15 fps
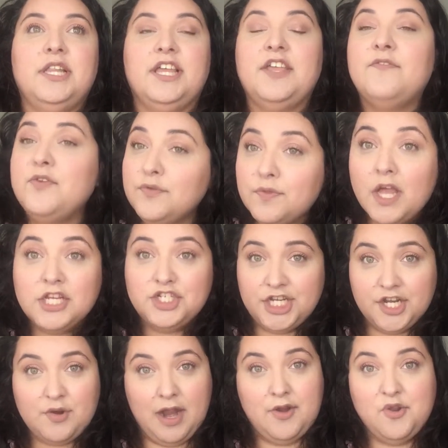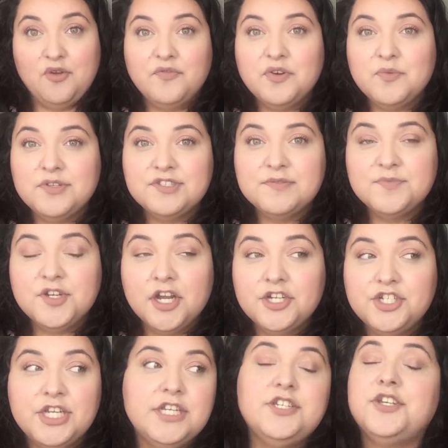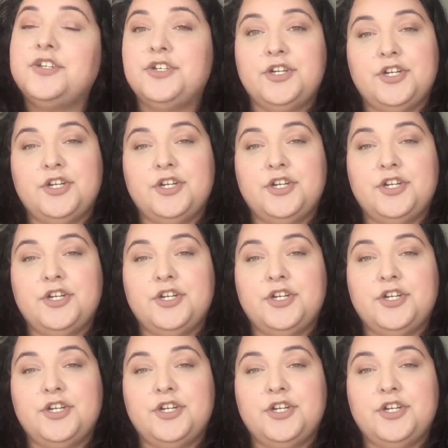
Like if you thought Crownover was some dark shit, no.